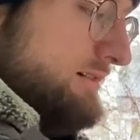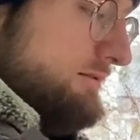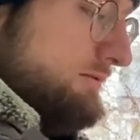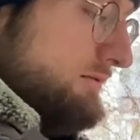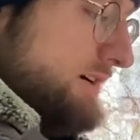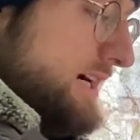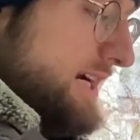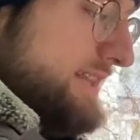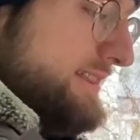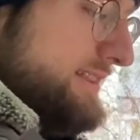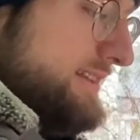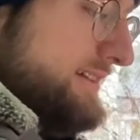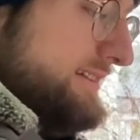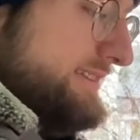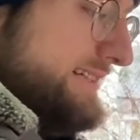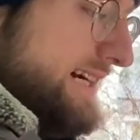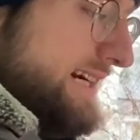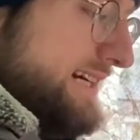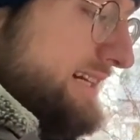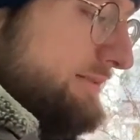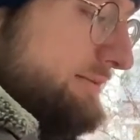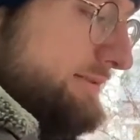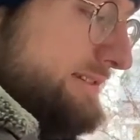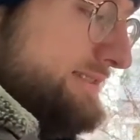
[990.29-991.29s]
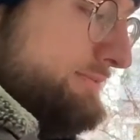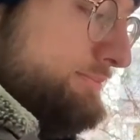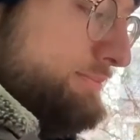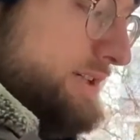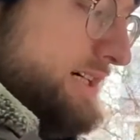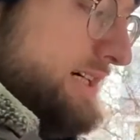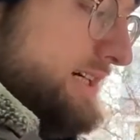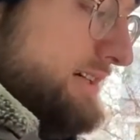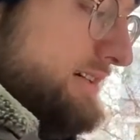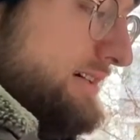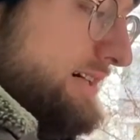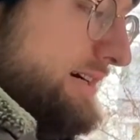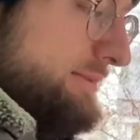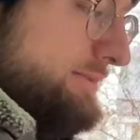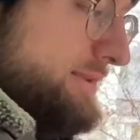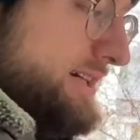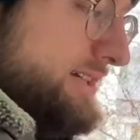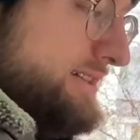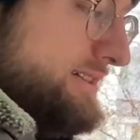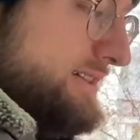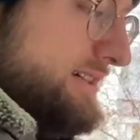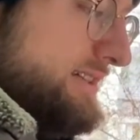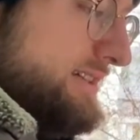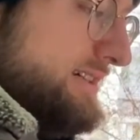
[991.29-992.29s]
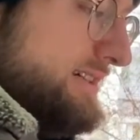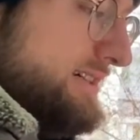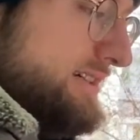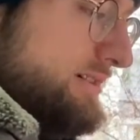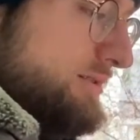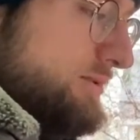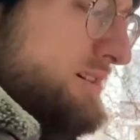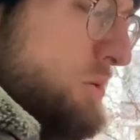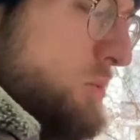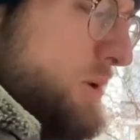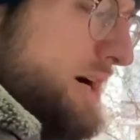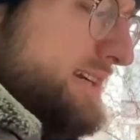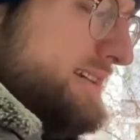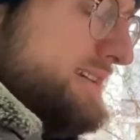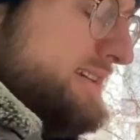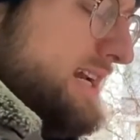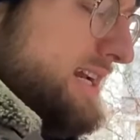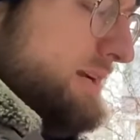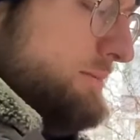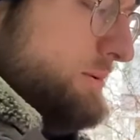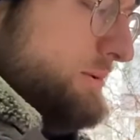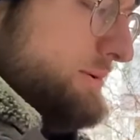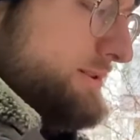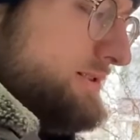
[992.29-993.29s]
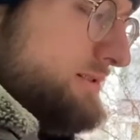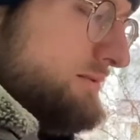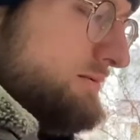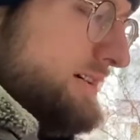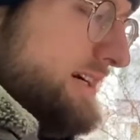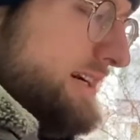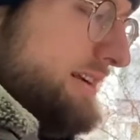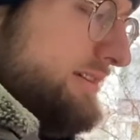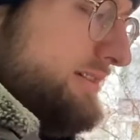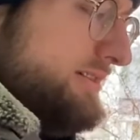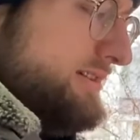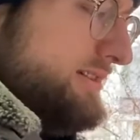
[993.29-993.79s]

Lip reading: write these items, but I'm not telling it what table to write it